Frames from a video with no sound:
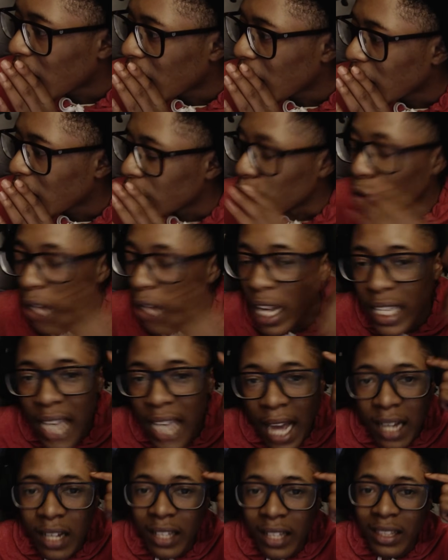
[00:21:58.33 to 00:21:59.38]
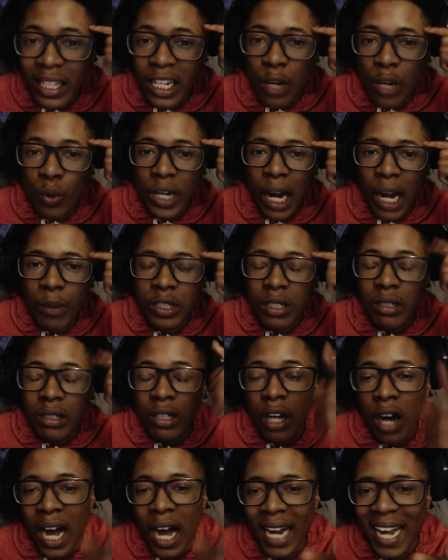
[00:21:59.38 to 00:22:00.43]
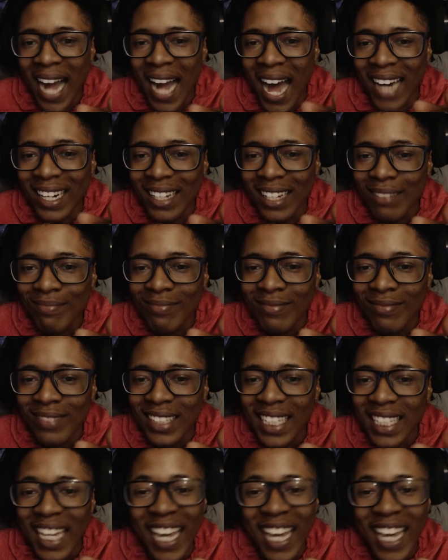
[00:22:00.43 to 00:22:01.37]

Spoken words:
you lucky I couldn't think of what I was... No, I got it. It